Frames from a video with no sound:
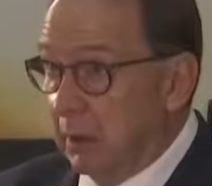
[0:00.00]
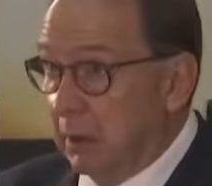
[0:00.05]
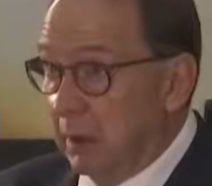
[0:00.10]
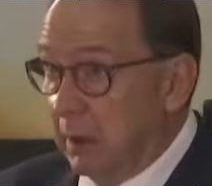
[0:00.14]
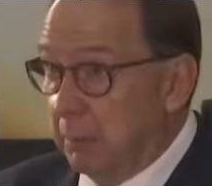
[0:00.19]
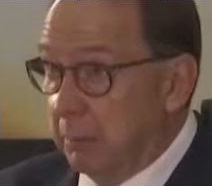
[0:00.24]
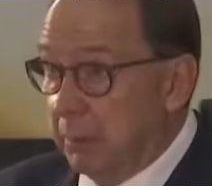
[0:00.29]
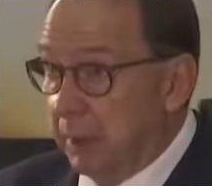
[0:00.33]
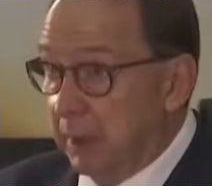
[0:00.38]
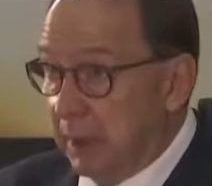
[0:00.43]

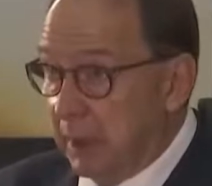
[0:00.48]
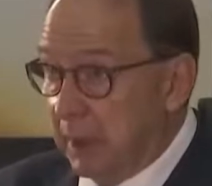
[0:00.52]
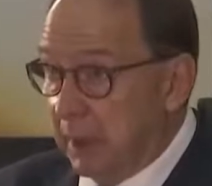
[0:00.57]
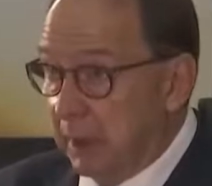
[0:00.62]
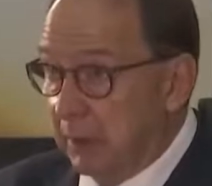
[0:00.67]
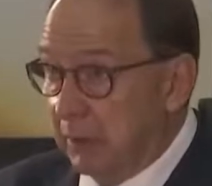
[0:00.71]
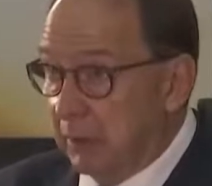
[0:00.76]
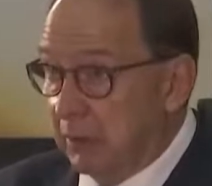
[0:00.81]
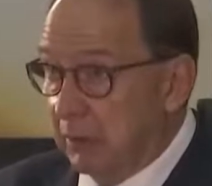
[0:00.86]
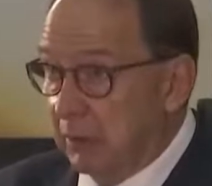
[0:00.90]

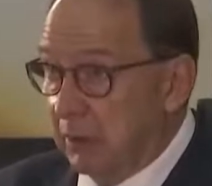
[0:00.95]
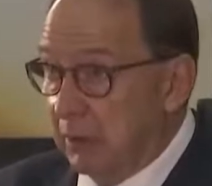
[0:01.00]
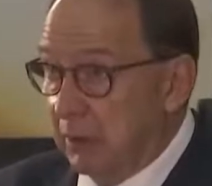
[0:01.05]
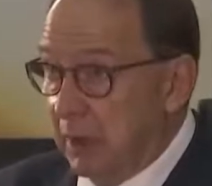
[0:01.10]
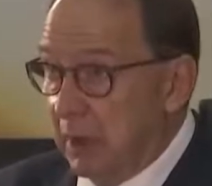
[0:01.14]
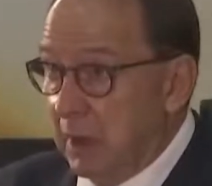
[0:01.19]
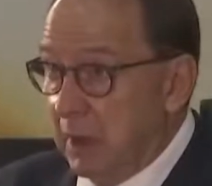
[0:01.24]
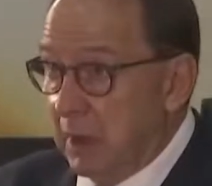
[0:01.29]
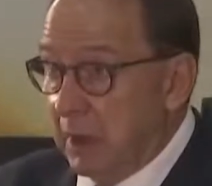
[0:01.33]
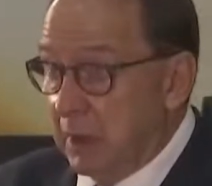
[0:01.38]
implicated
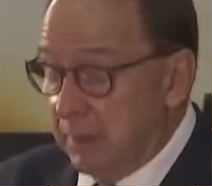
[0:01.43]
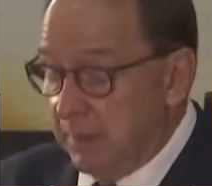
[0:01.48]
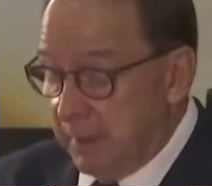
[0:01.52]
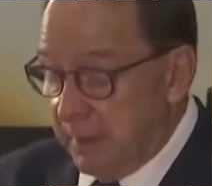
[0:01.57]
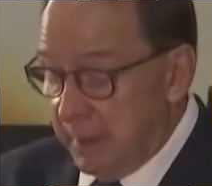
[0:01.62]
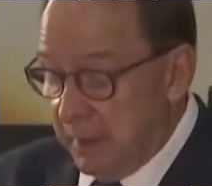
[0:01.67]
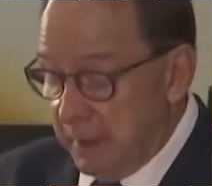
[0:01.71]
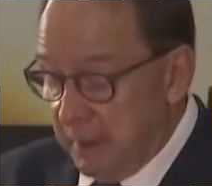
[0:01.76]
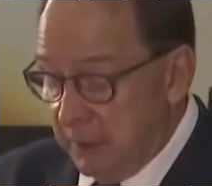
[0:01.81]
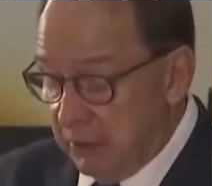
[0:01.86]
in
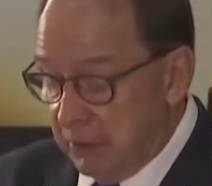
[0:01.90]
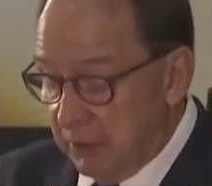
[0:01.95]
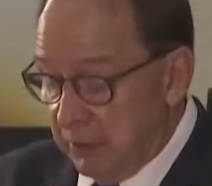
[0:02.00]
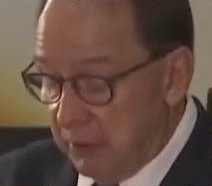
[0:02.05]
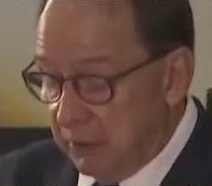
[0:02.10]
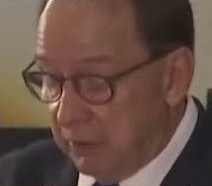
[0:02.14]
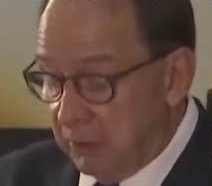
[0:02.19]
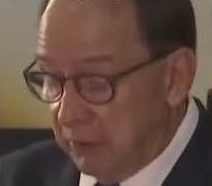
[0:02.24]
the evidence.